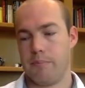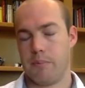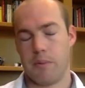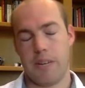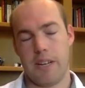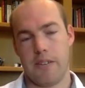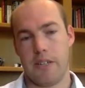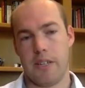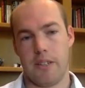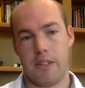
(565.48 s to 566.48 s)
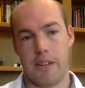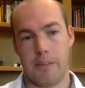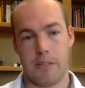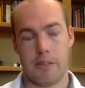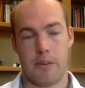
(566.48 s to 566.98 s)
300
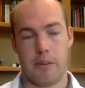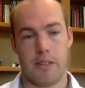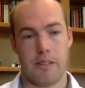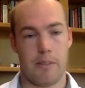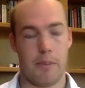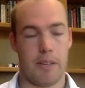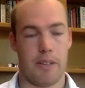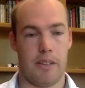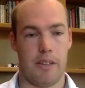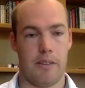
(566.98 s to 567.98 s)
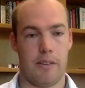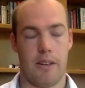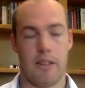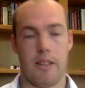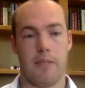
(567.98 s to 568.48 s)
kilograms of thrust typically
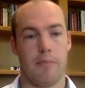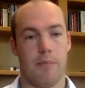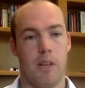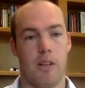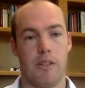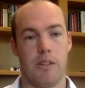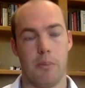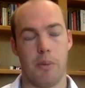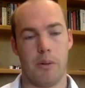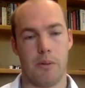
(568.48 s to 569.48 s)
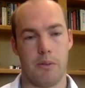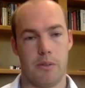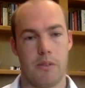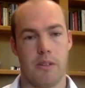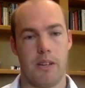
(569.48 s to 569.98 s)
on the larger
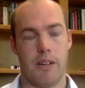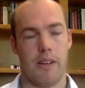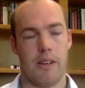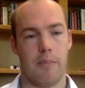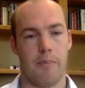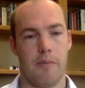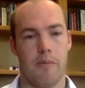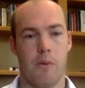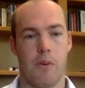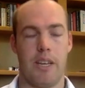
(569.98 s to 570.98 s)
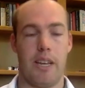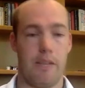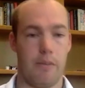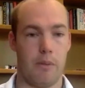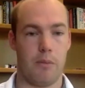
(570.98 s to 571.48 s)
boats,
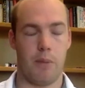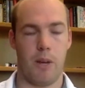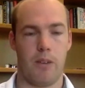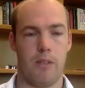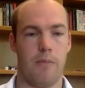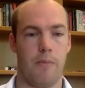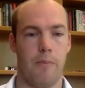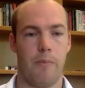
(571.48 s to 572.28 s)
48-volt model.